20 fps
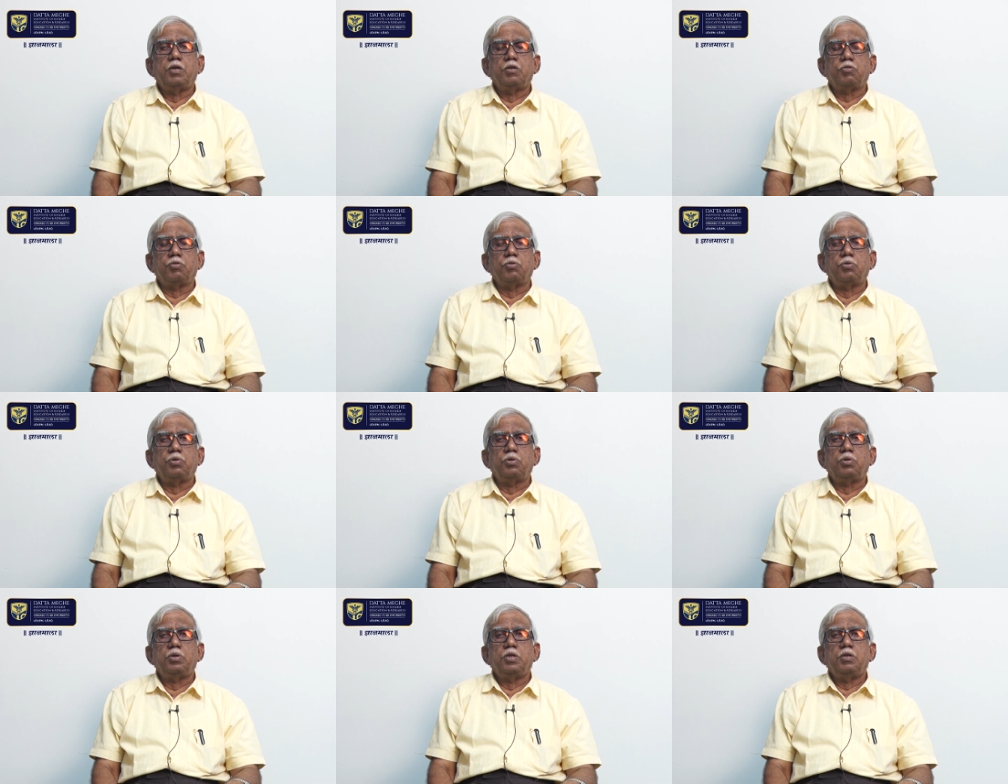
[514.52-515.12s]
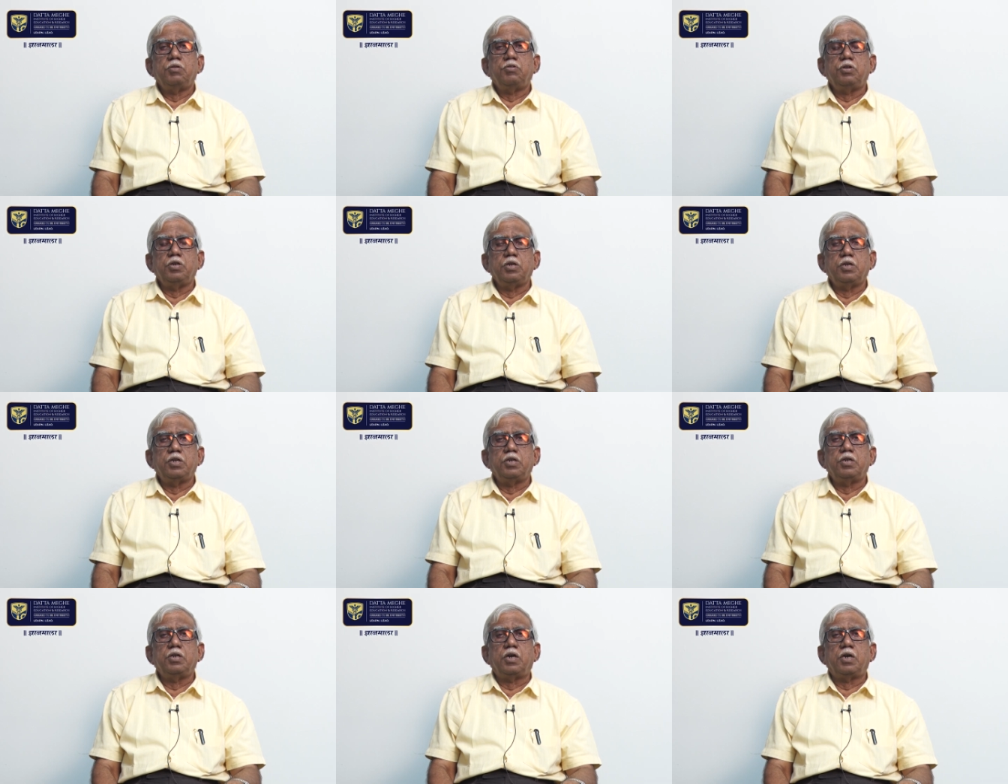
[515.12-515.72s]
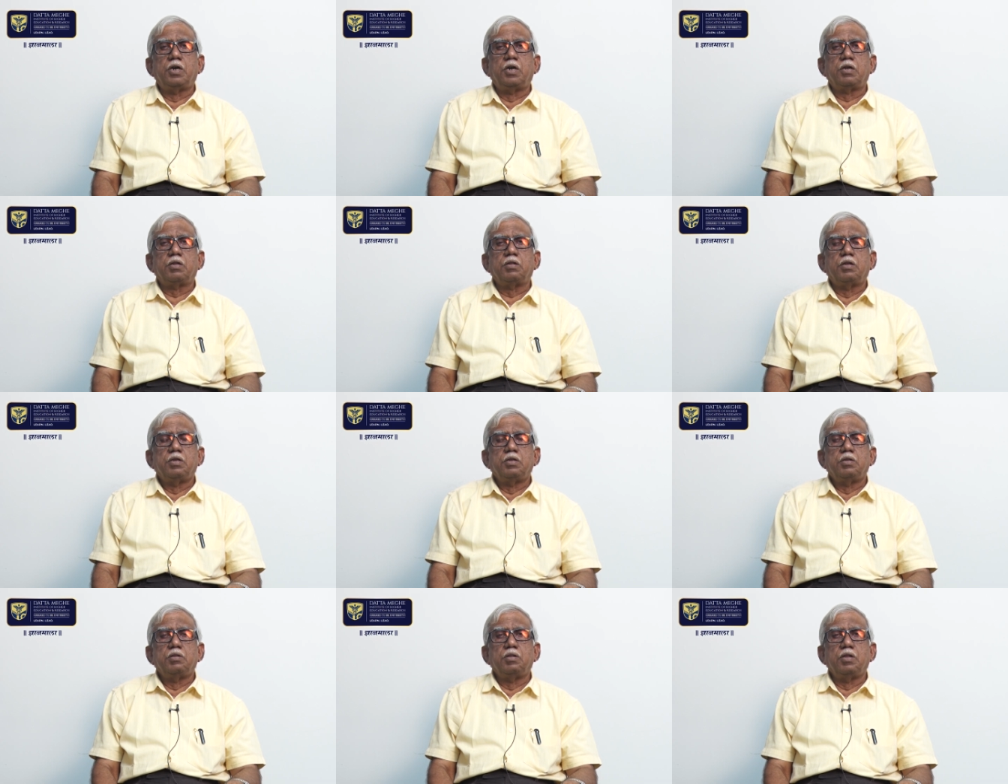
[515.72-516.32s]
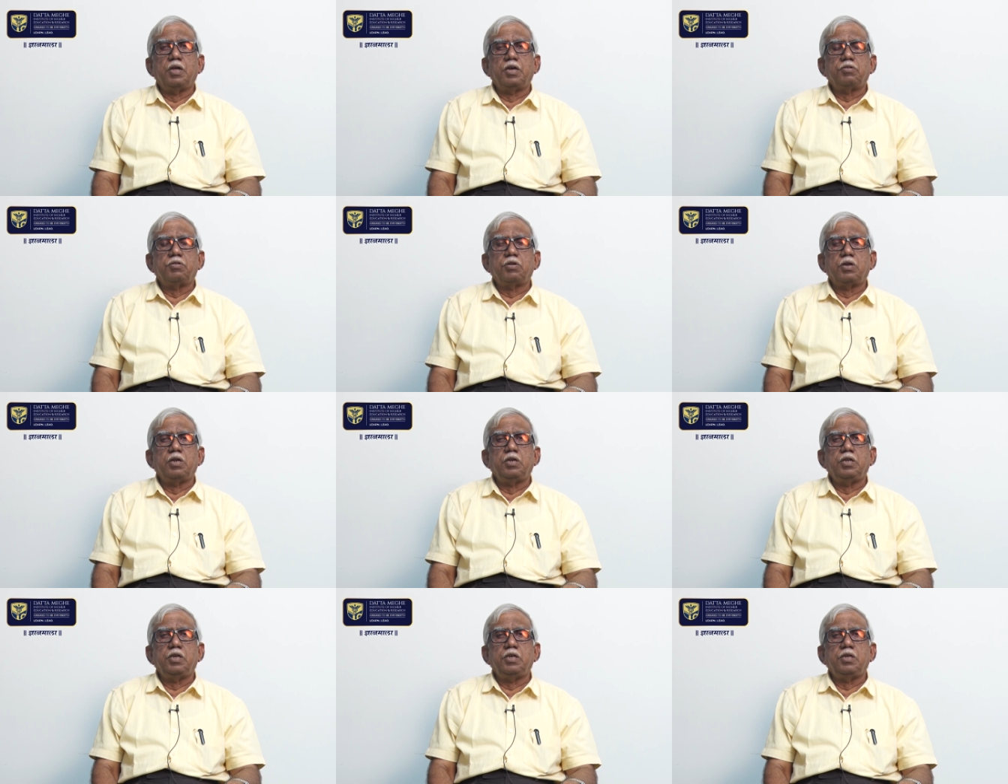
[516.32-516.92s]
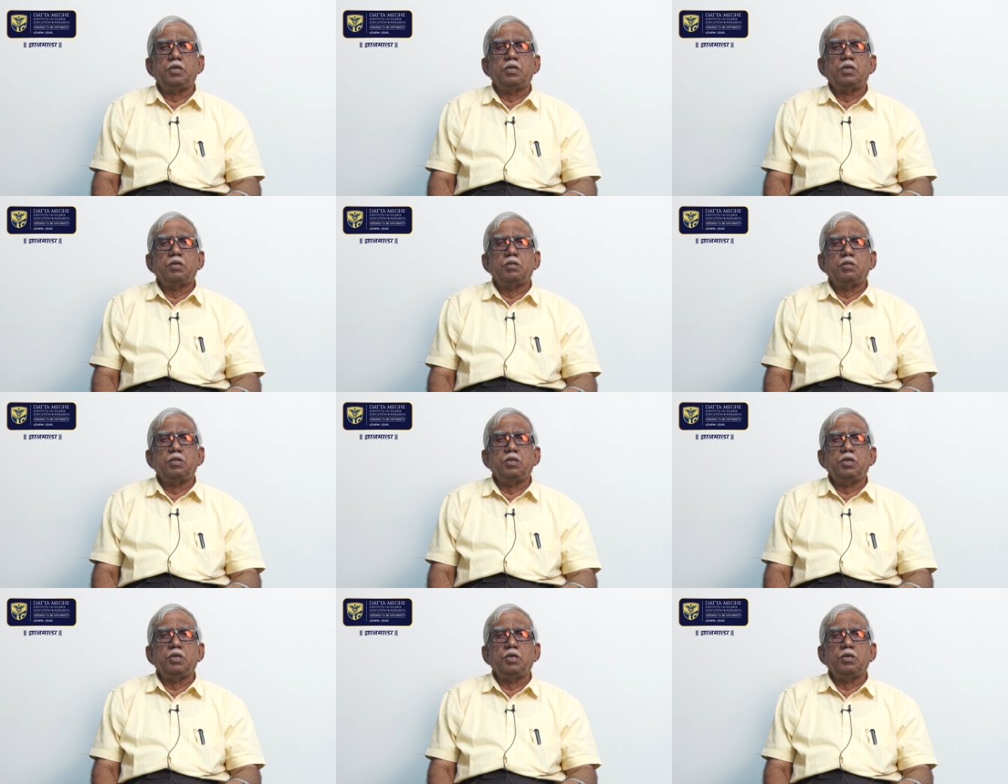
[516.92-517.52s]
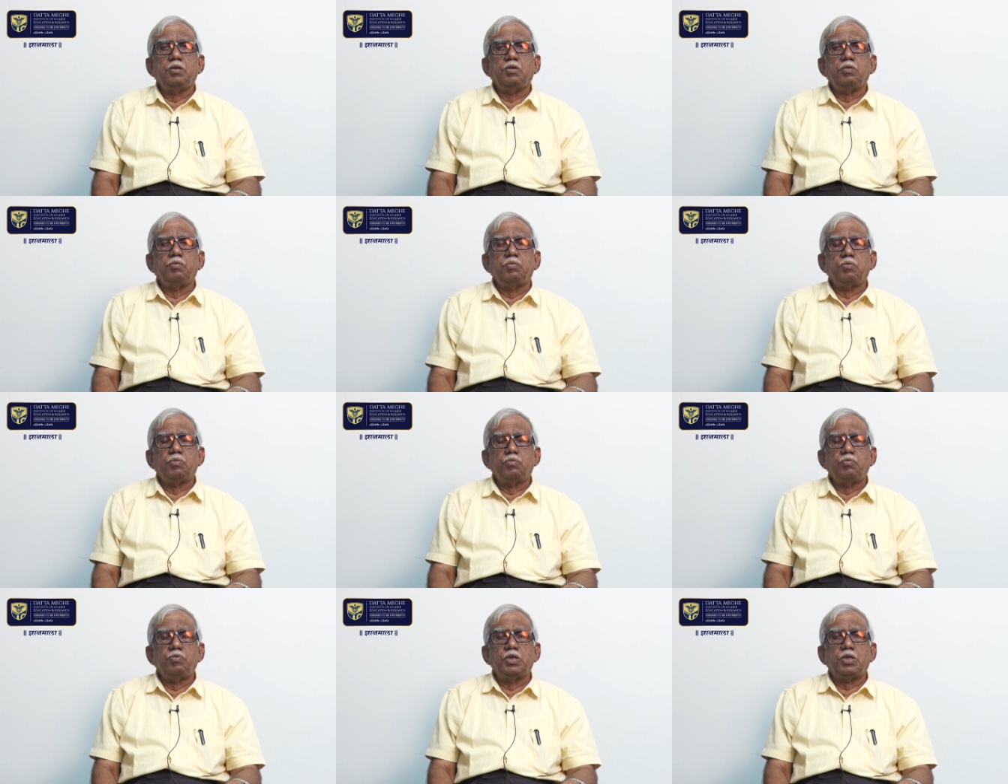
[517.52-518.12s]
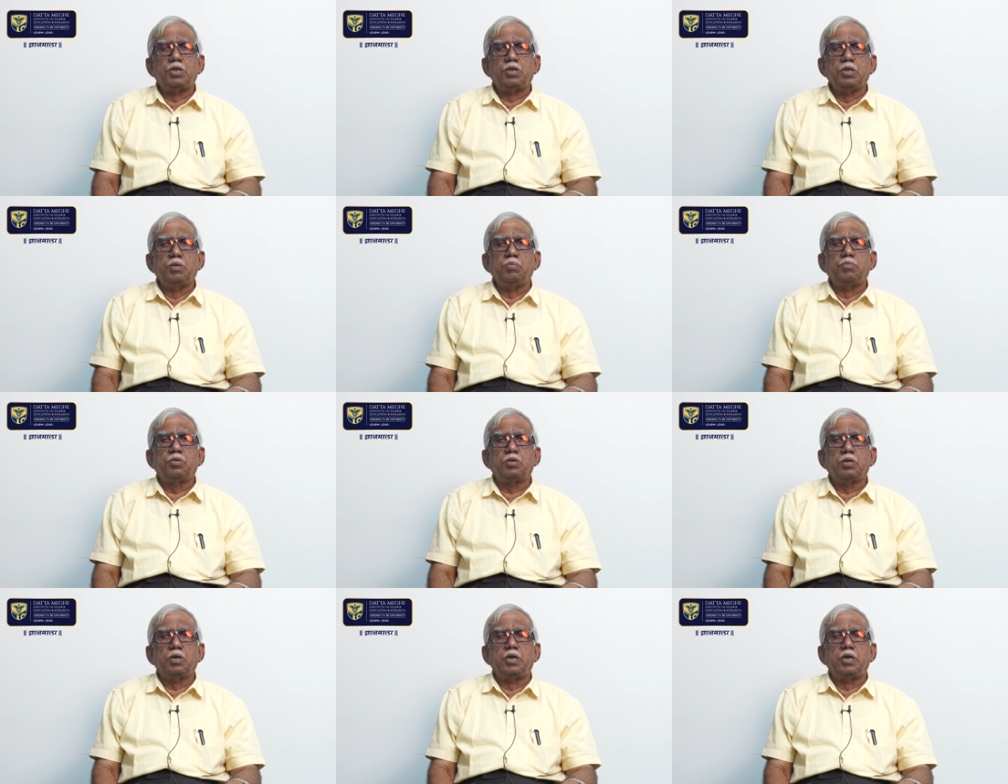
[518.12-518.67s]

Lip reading: So children are naturally the victims,